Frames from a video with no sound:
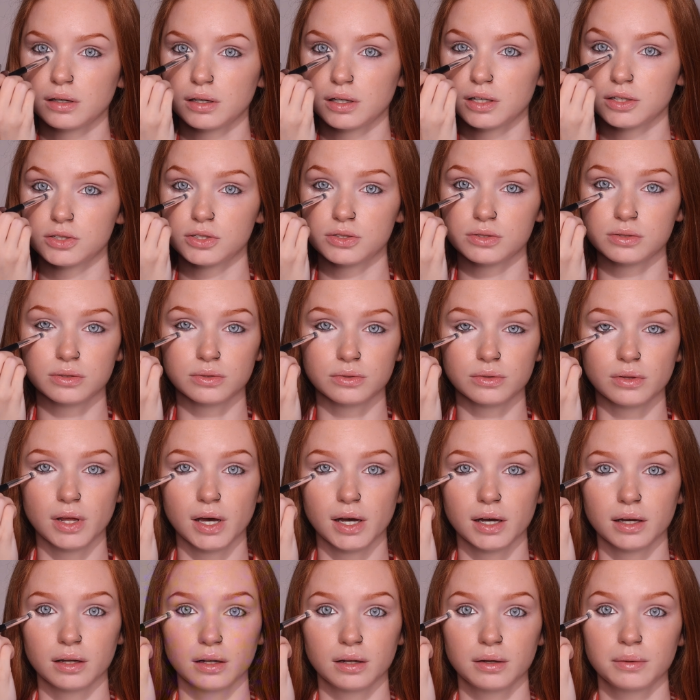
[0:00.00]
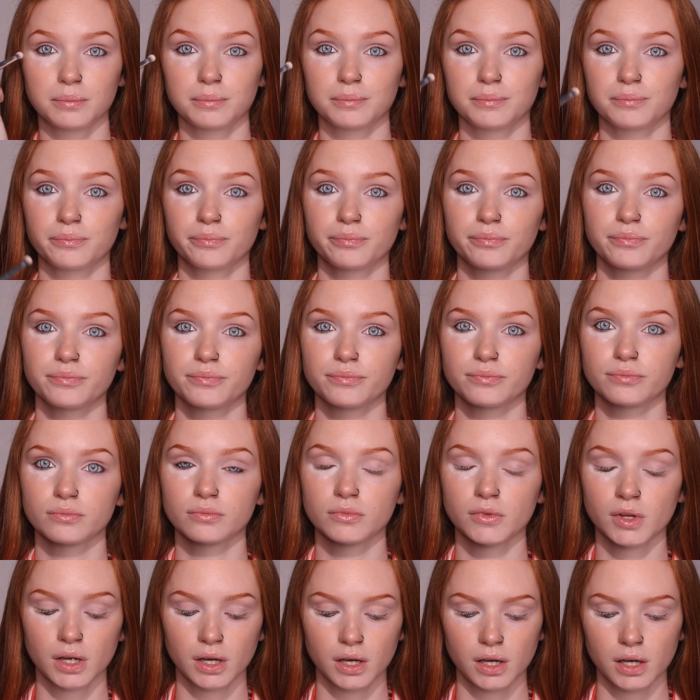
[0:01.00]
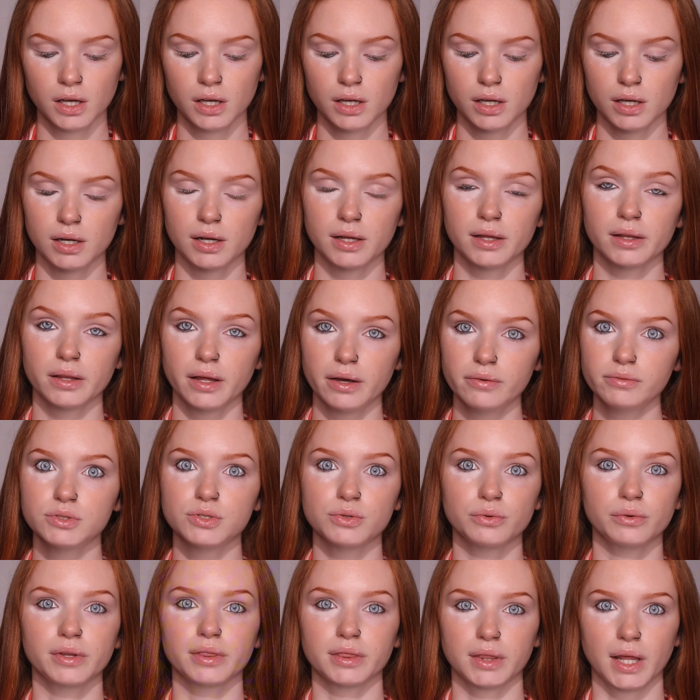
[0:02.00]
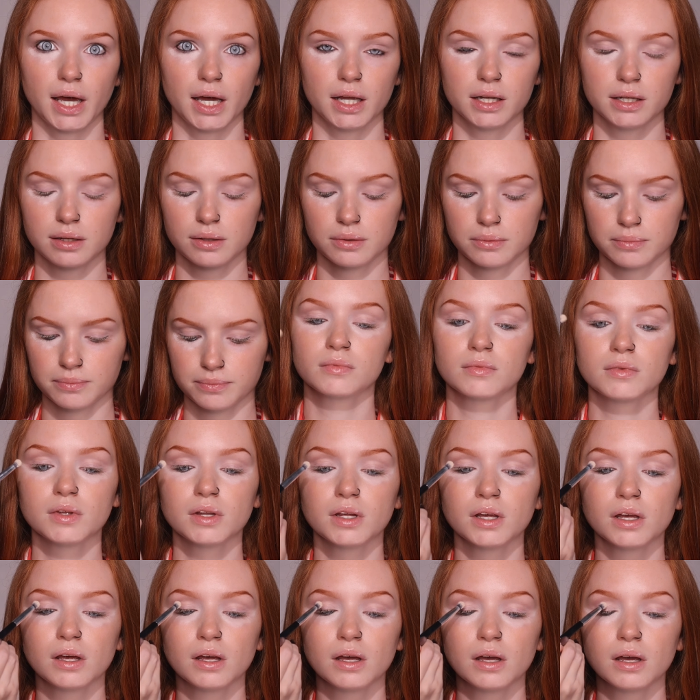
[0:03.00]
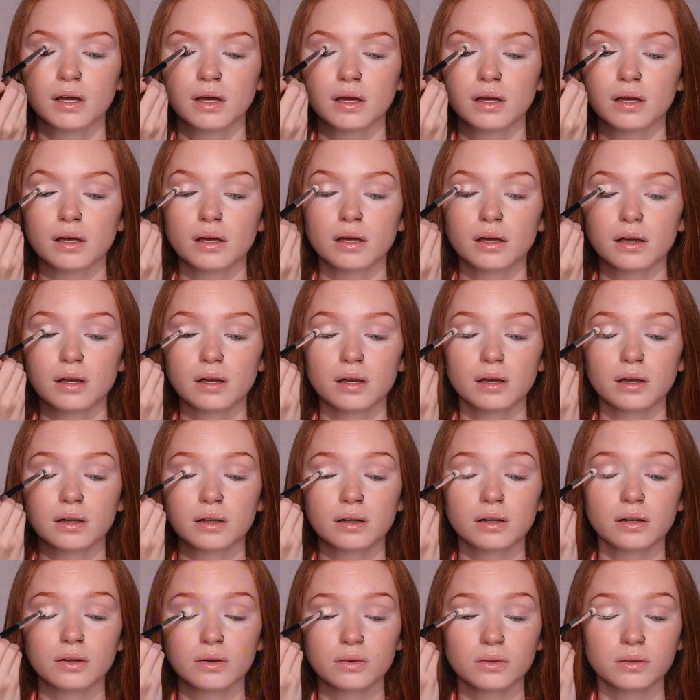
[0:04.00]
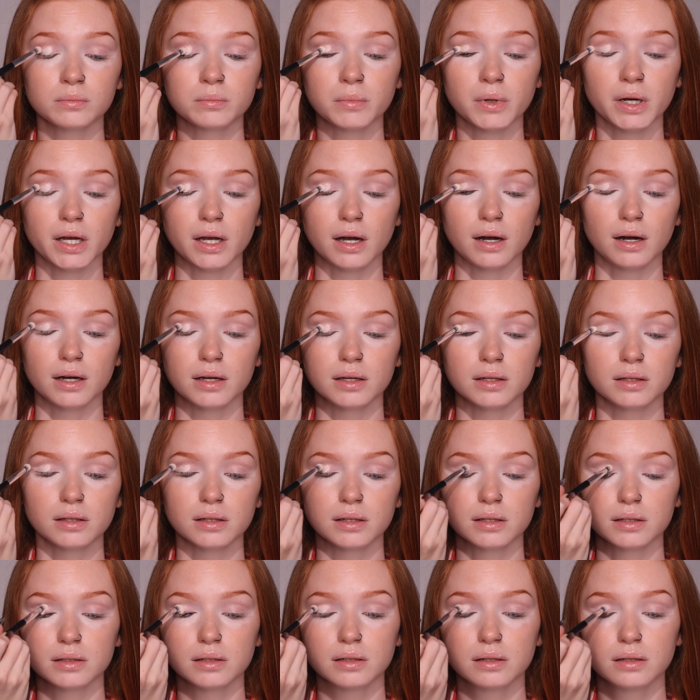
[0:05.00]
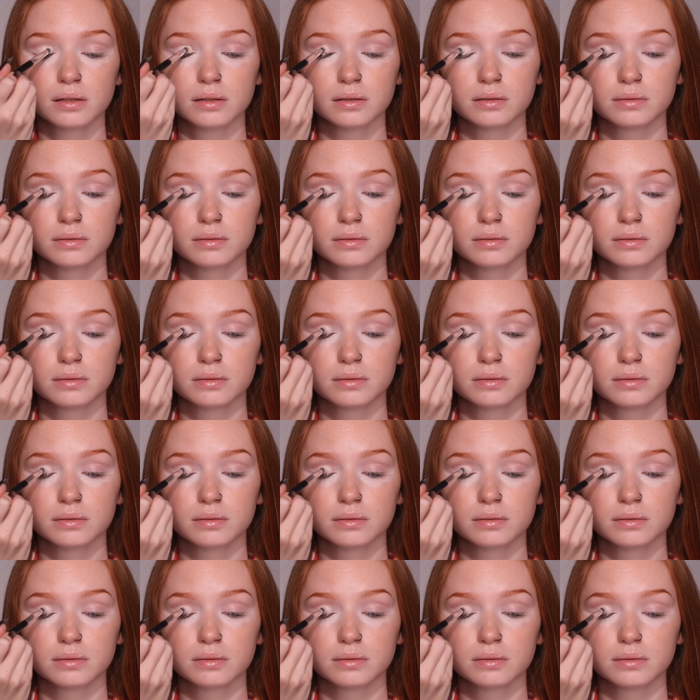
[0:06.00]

I just did that. And I love doing that. And on my eyelid.